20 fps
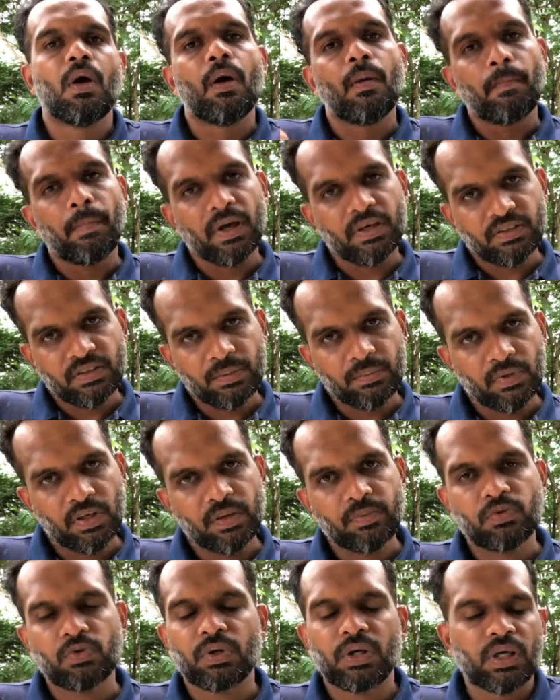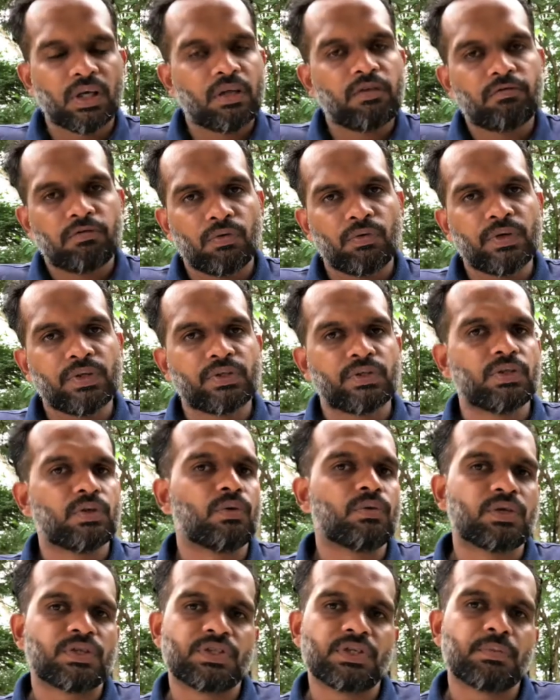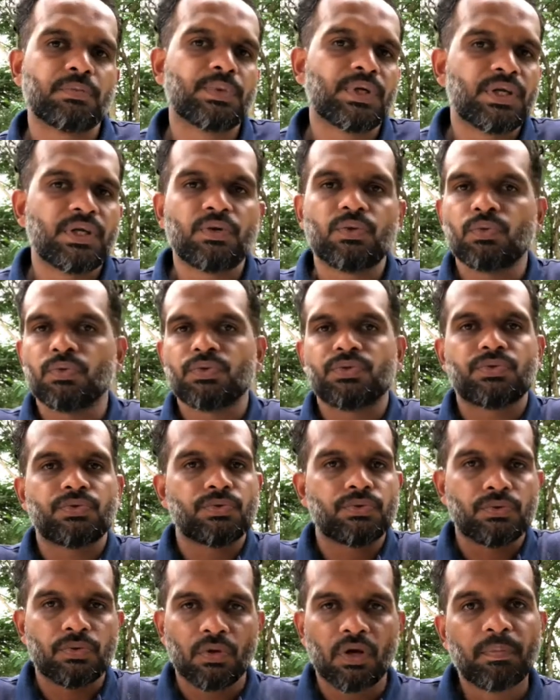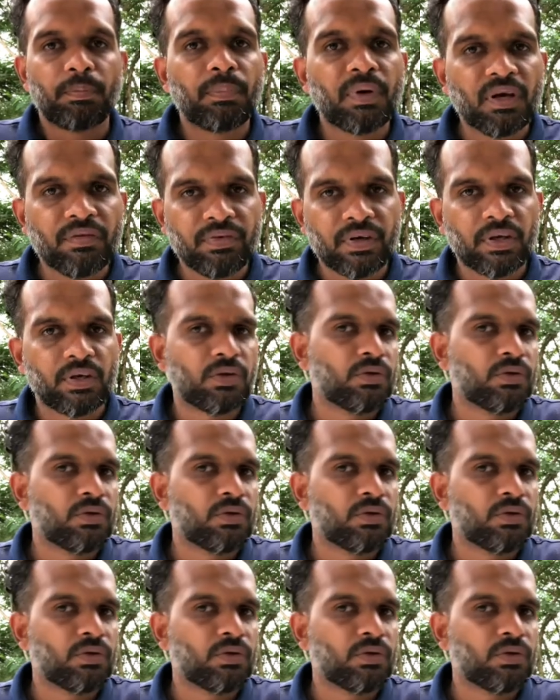But sometimes you get an influencer or somebody who's not perfect,